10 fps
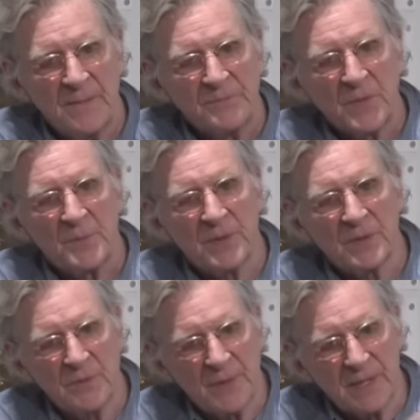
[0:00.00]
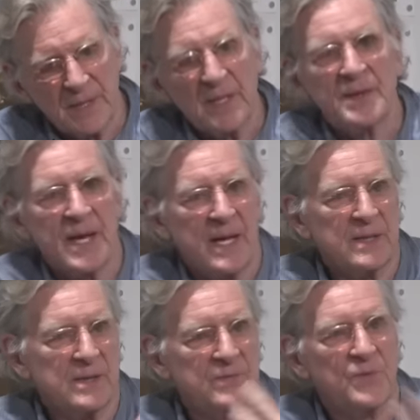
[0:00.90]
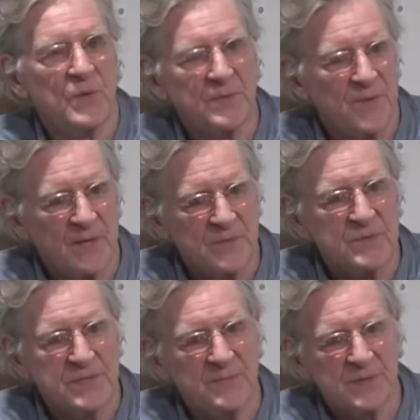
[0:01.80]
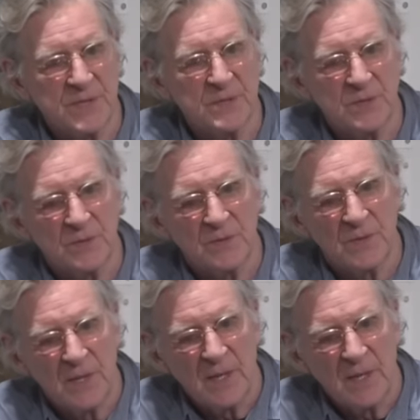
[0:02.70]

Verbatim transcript: But on the other hand, in the 45 years I've been teaching you,